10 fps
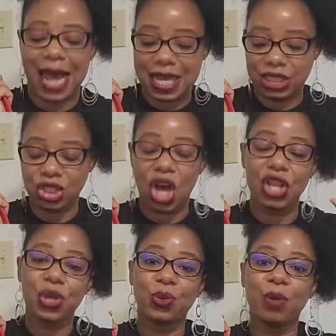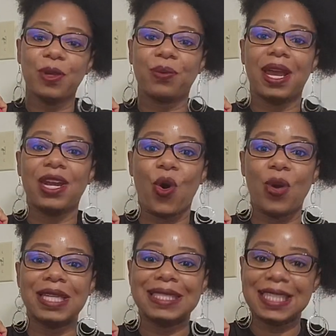I saw the Ruby Red
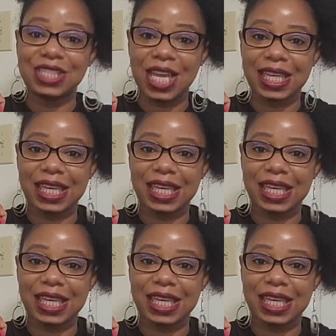on DJ